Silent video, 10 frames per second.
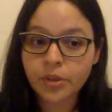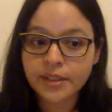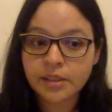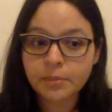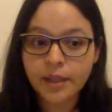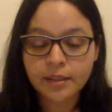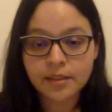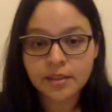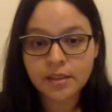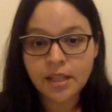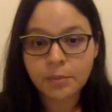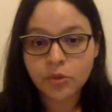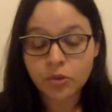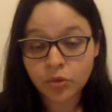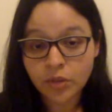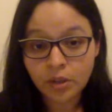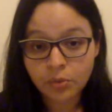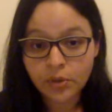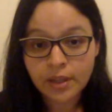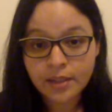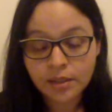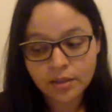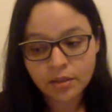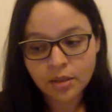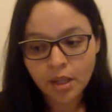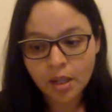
expect the temperature to decrease.